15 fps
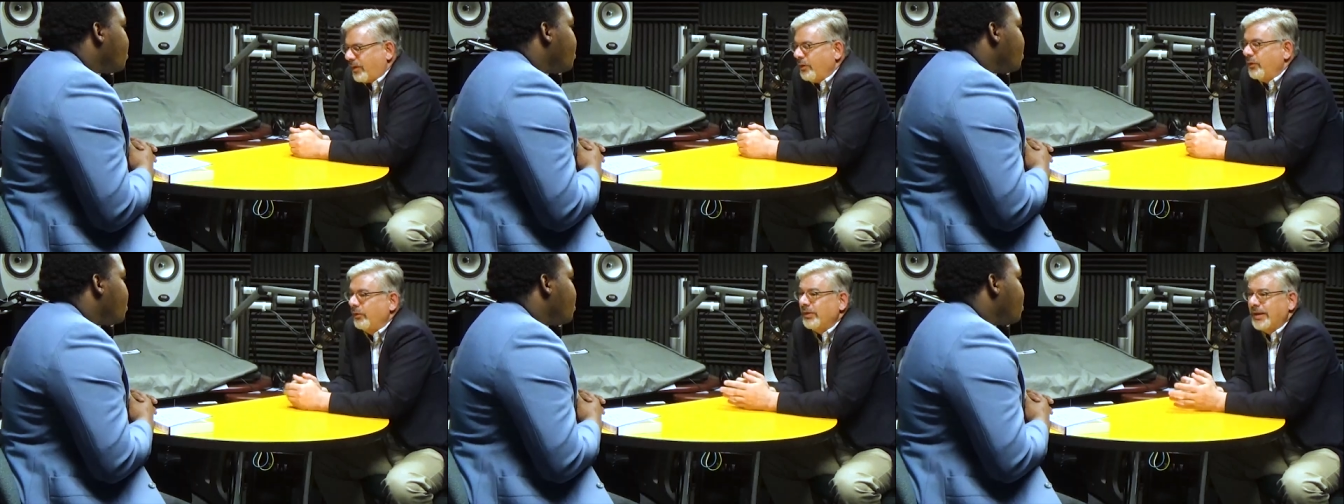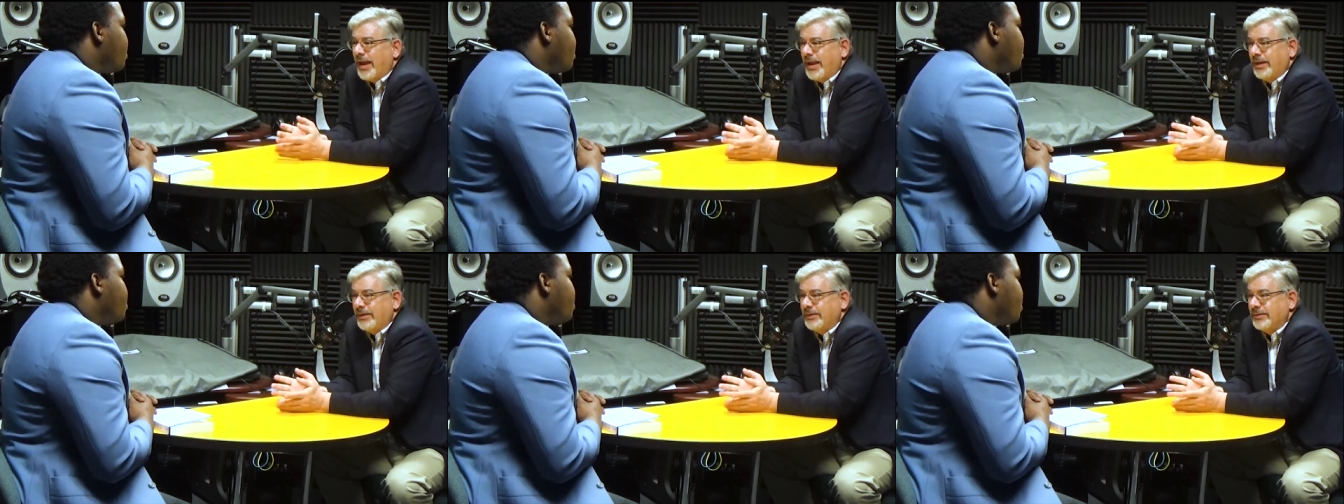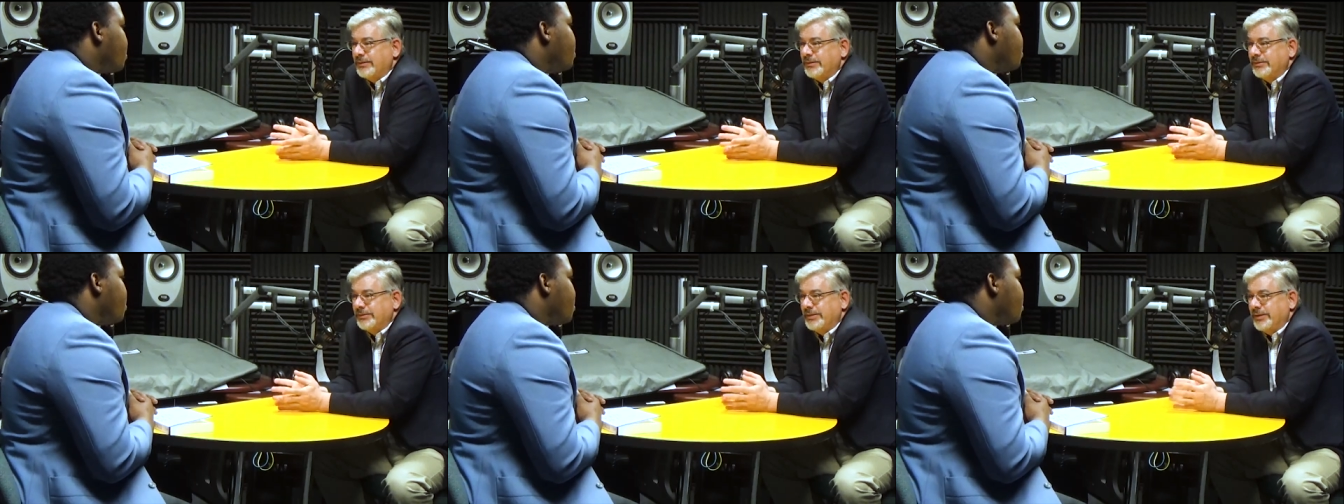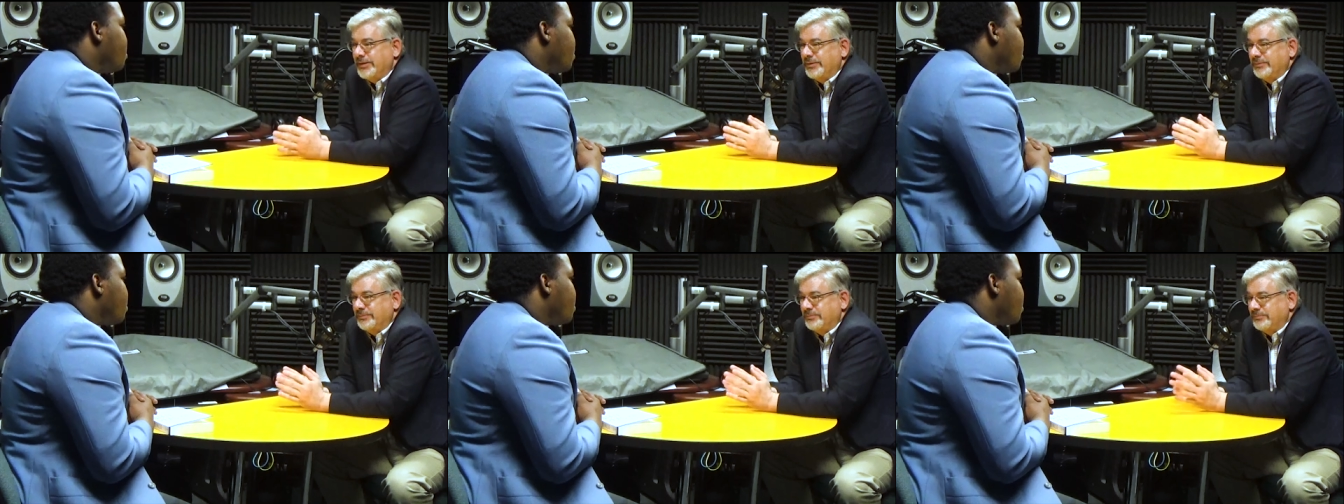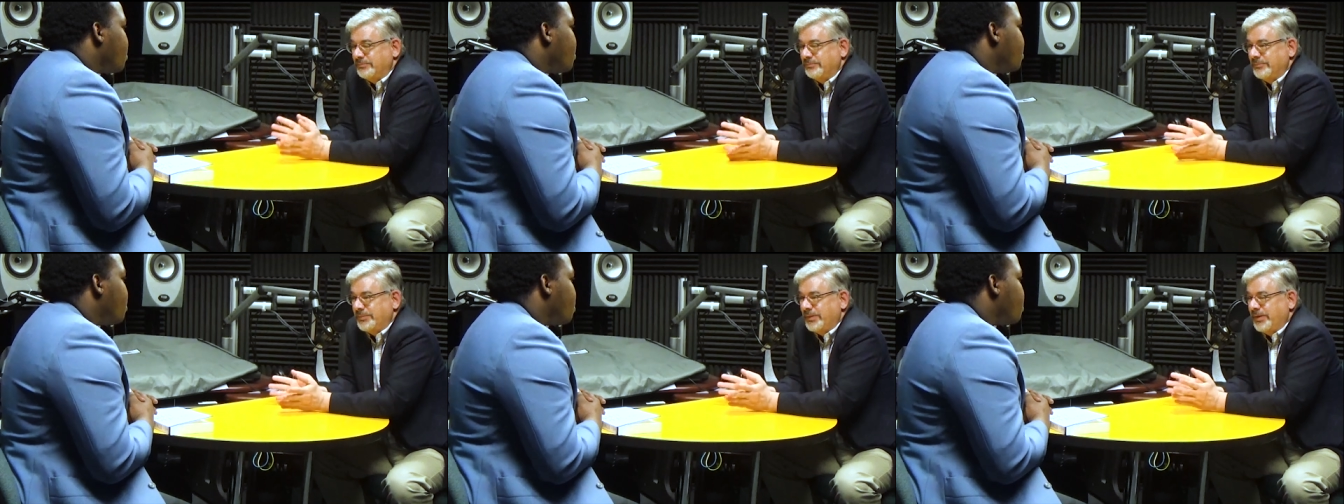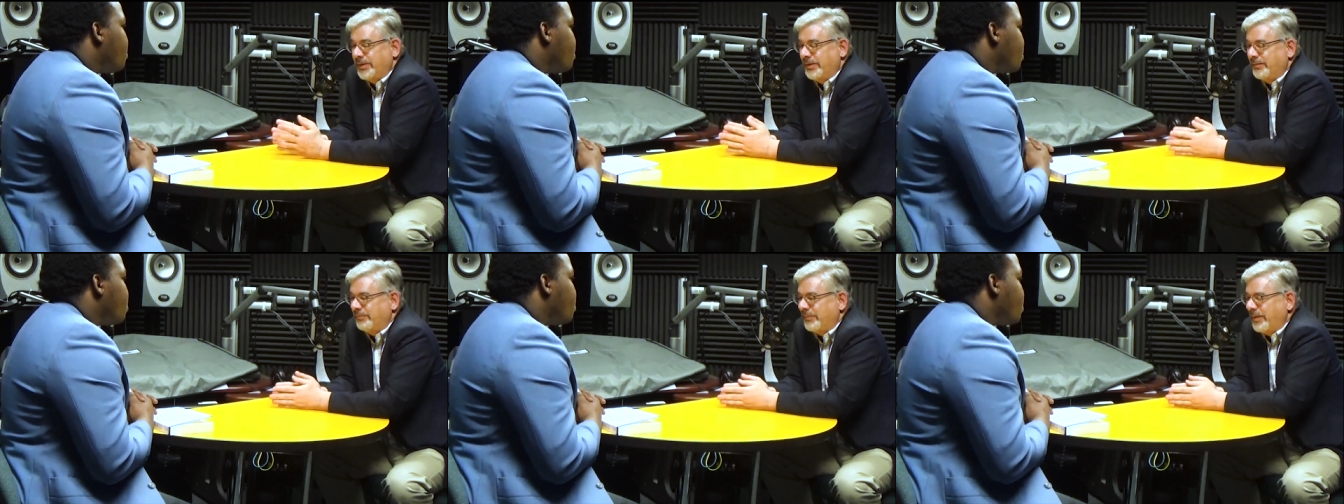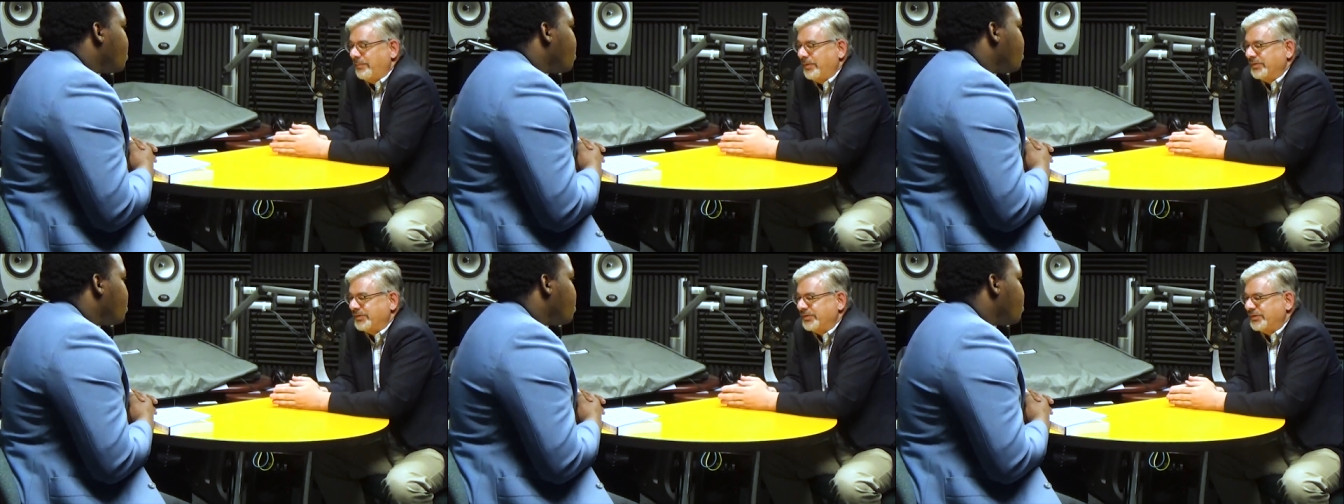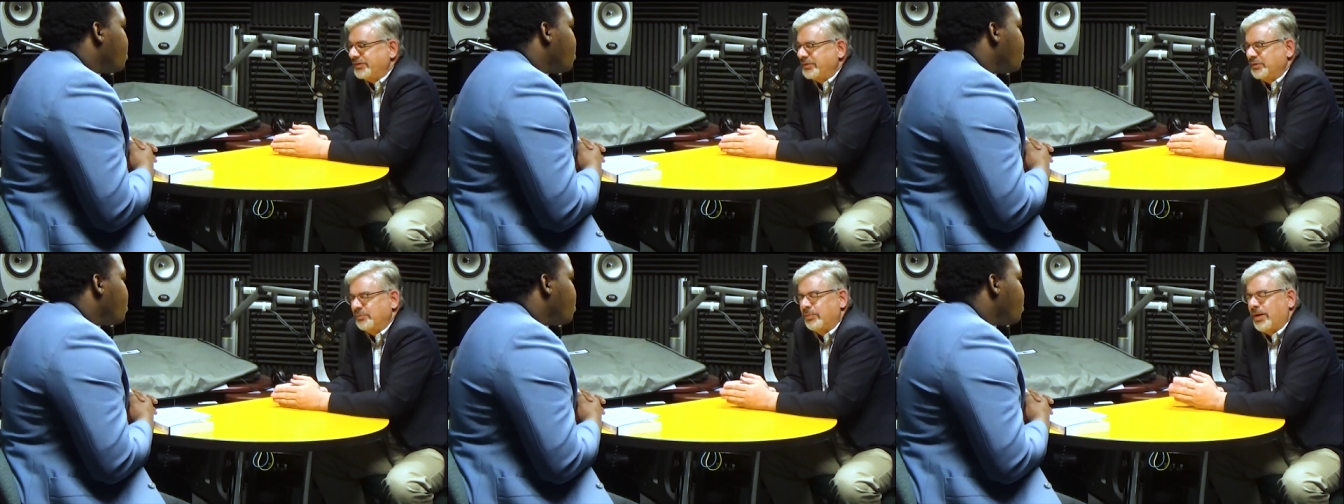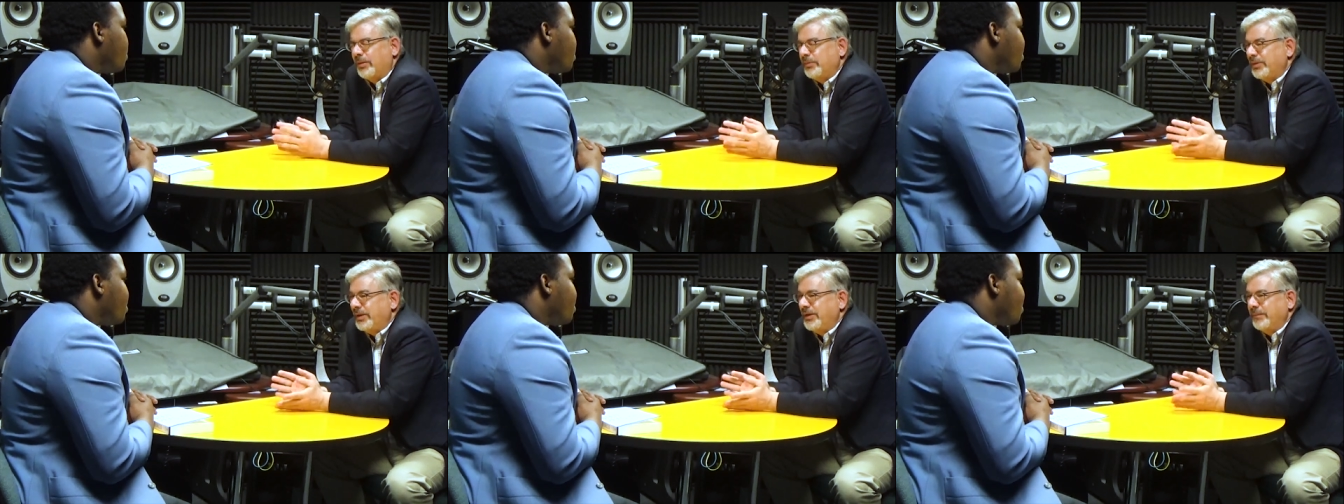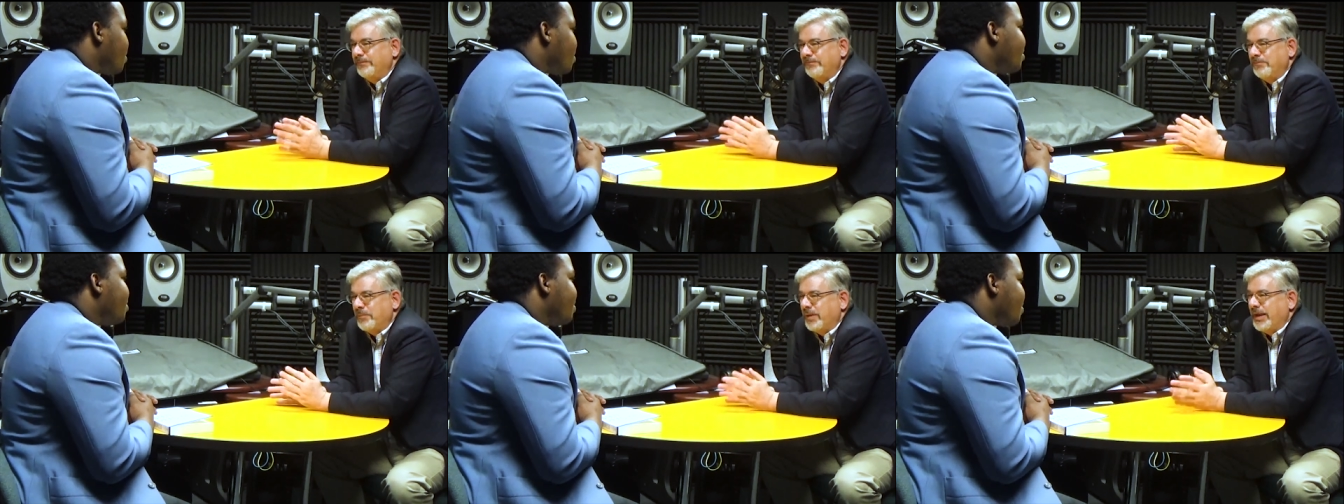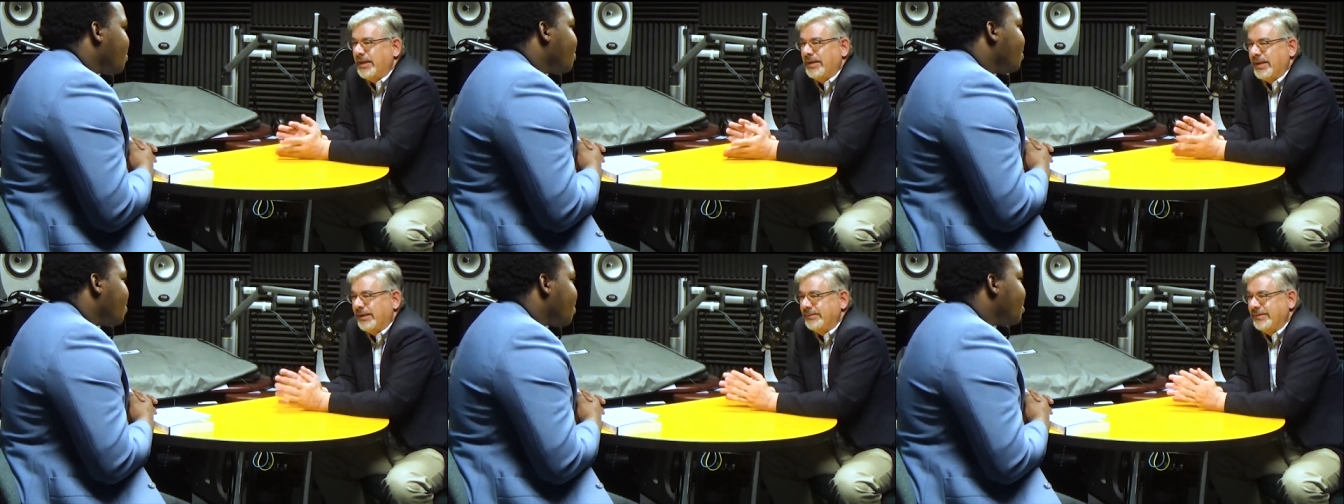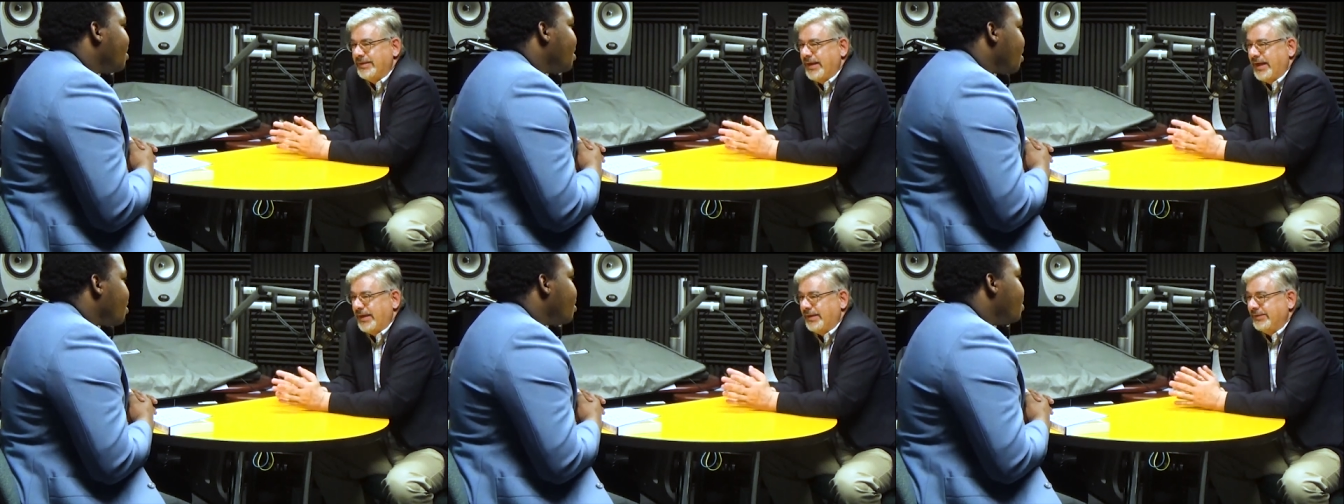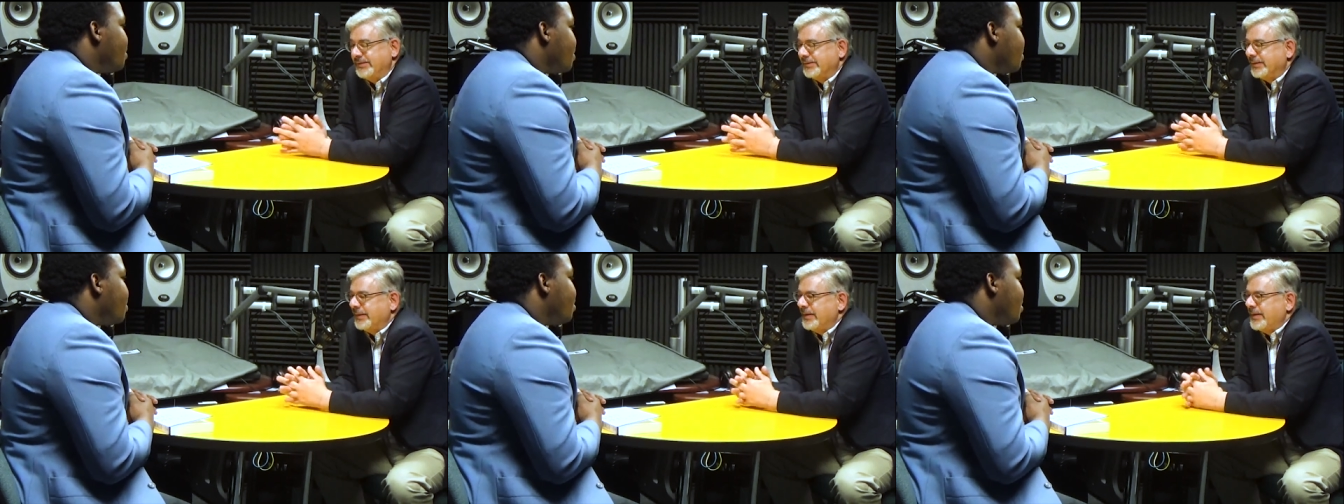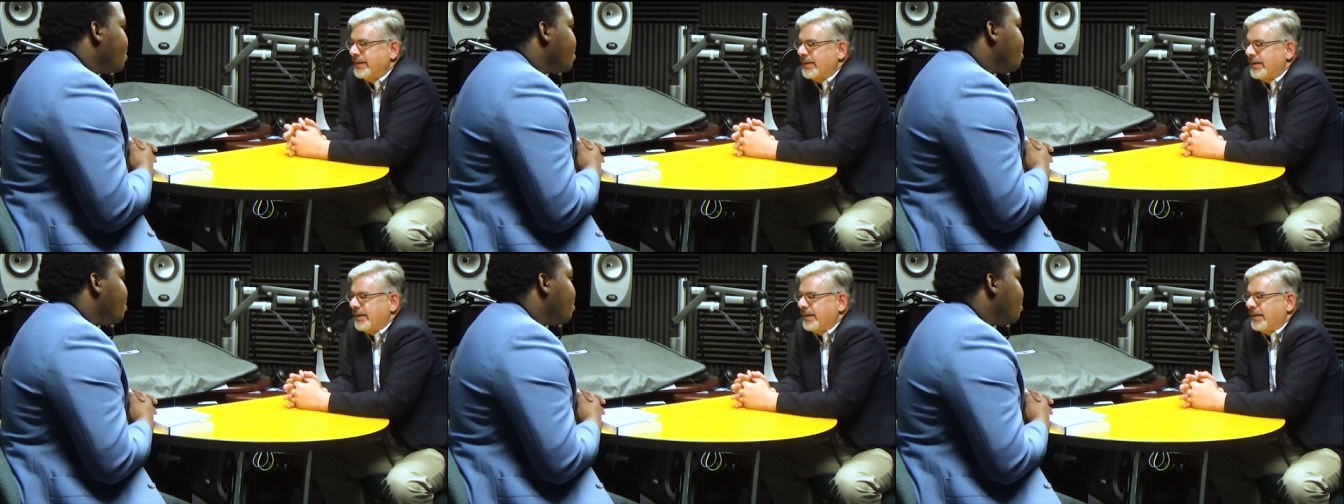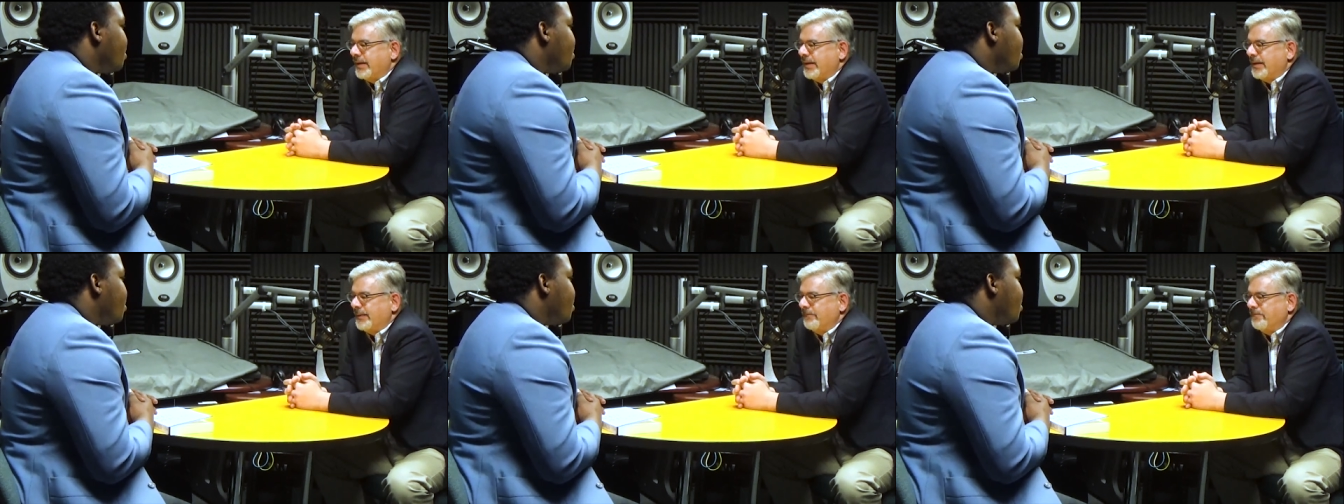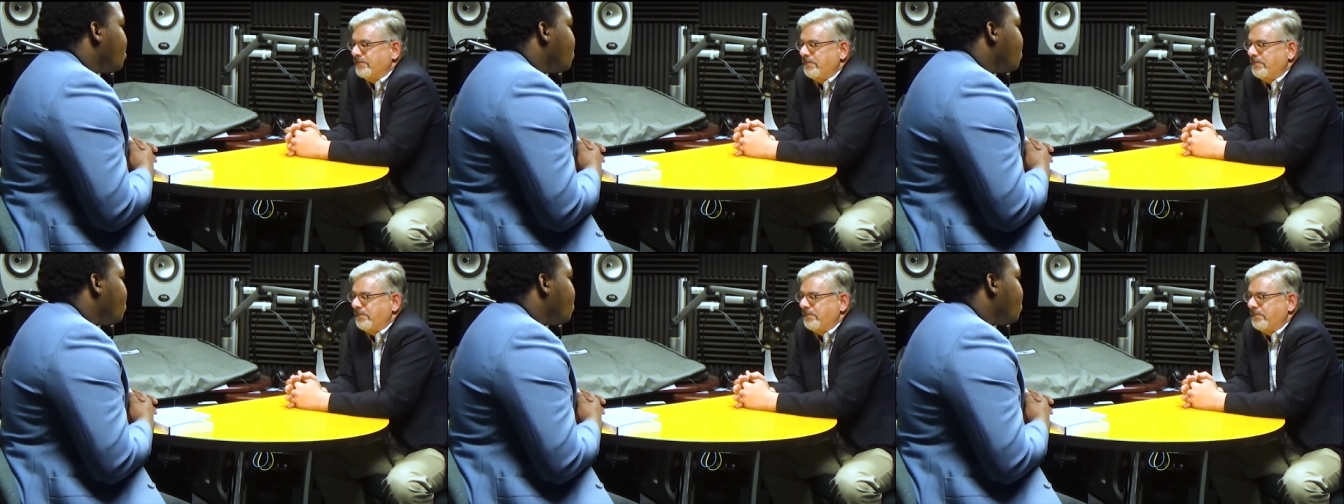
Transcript: early on in in my business, it was probably late 1980s. Um,